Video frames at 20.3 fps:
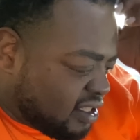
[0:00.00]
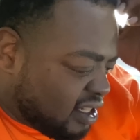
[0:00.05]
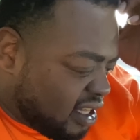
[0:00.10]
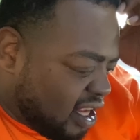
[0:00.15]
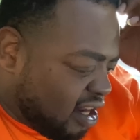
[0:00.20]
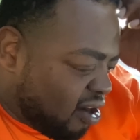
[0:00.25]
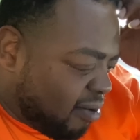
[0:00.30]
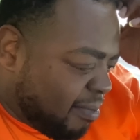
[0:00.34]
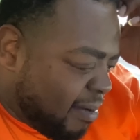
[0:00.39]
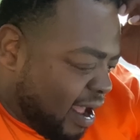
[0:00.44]
it
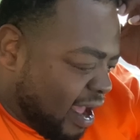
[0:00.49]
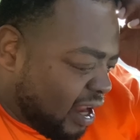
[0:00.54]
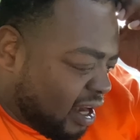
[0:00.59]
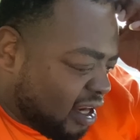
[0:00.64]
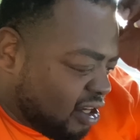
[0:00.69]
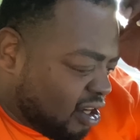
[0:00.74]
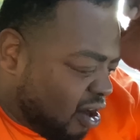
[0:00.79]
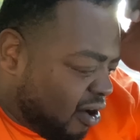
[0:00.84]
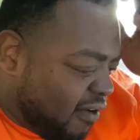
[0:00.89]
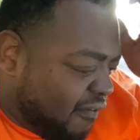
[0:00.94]
don't matter.
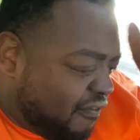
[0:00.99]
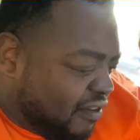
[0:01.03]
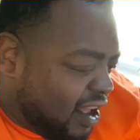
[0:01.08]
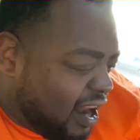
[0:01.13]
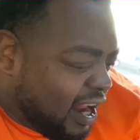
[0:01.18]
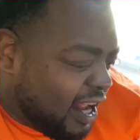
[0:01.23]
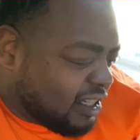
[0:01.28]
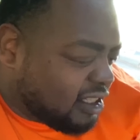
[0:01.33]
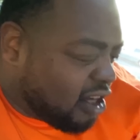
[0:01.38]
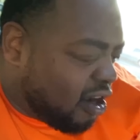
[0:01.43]
Your fat
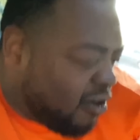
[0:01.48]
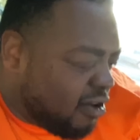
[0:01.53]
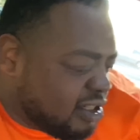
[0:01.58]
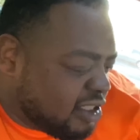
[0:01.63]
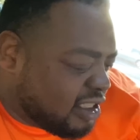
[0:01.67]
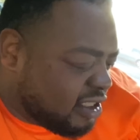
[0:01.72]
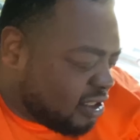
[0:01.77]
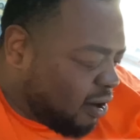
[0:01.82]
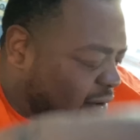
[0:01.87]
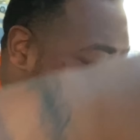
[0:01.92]
ass always
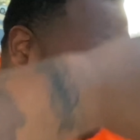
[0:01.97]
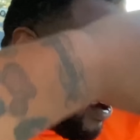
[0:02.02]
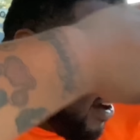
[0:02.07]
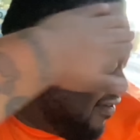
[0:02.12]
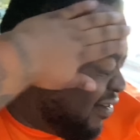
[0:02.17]
is your favorite.